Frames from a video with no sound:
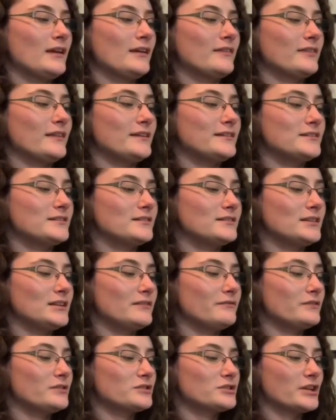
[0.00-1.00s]
"They didn't
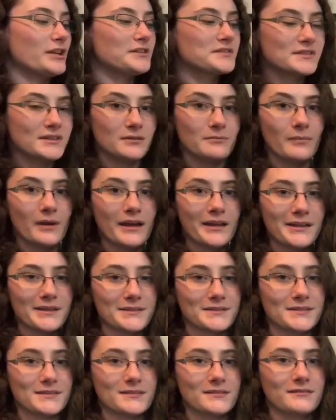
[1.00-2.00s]
even chase the
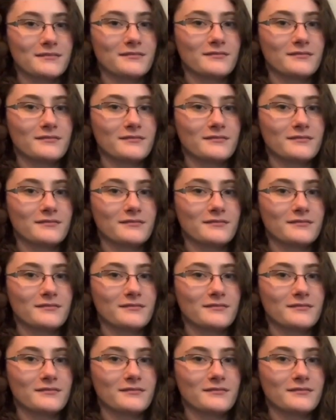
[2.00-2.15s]
mice."